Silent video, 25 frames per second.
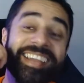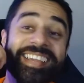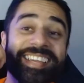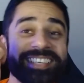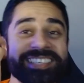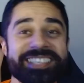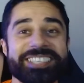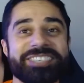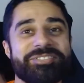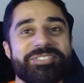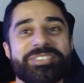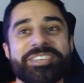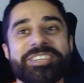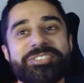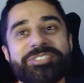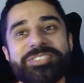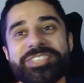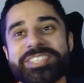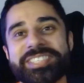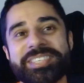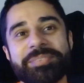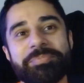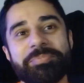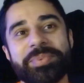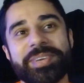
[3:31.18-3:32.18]
I guess that's really
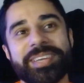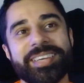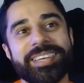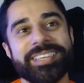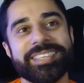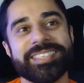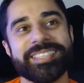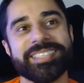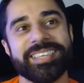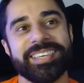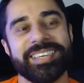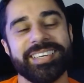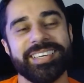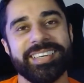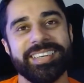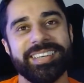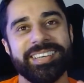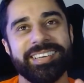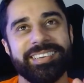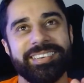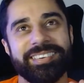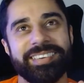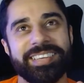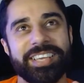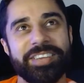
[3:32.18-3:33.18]
interesting because
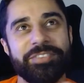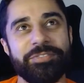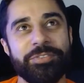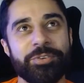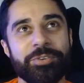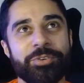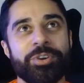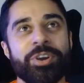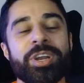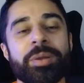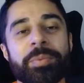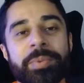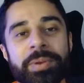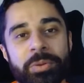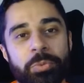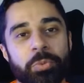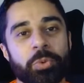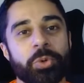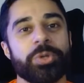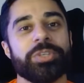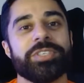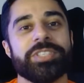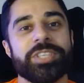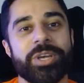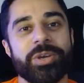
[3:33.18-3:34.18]
if you're growing up in a
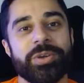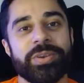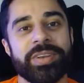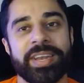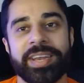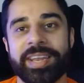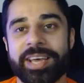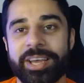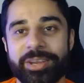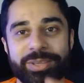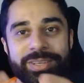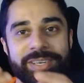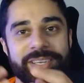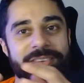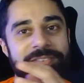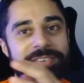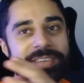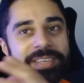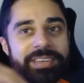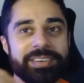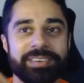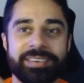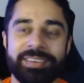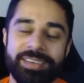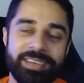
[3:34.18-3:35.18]
war zone and now you live
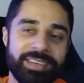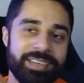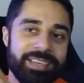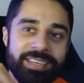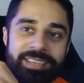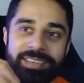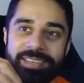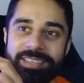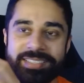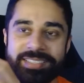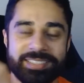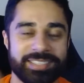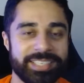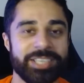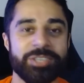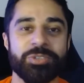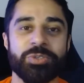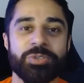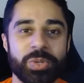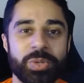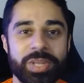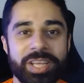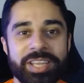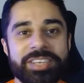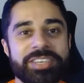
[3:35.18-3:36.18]
in, like,
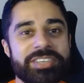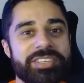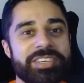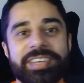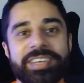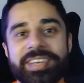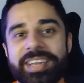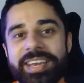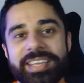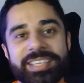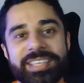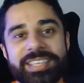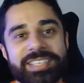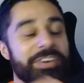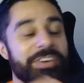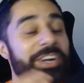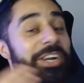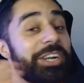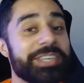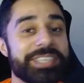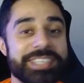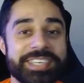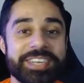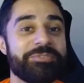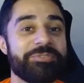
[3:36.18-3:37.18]
central London and it's a
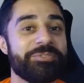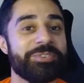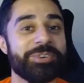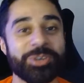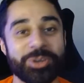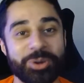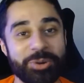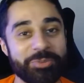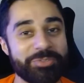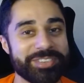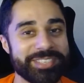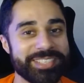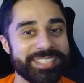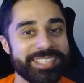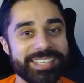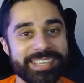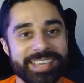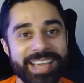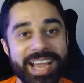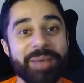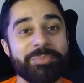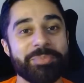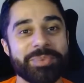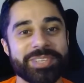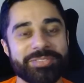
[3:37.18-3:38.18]
very different, obviously,
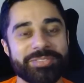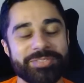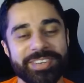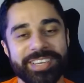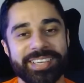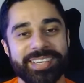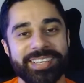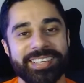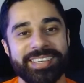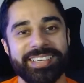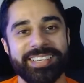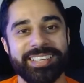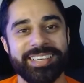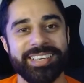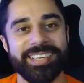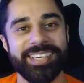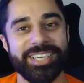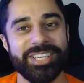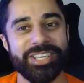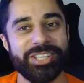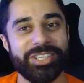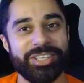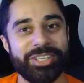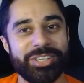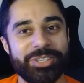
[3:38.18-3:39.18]
atmosphere,
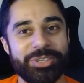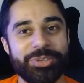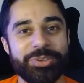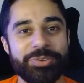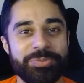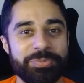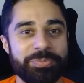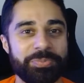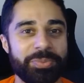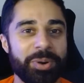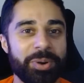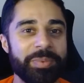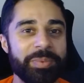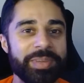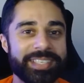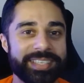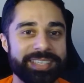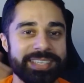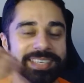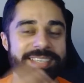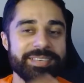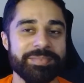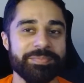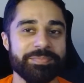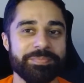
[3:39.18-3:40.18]
you've probably
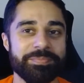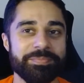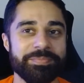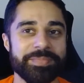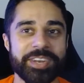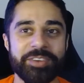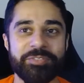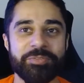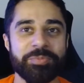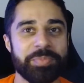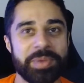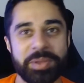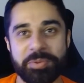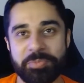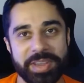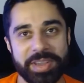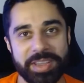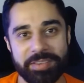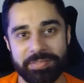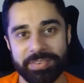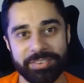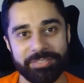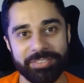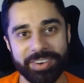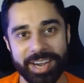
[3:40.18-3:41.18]
seen different people
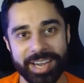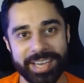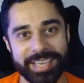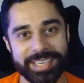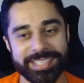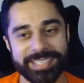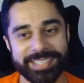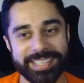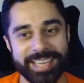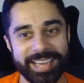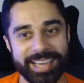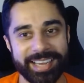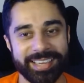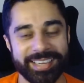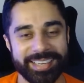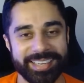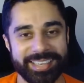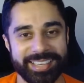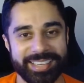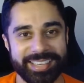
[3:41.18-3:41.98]
give advice that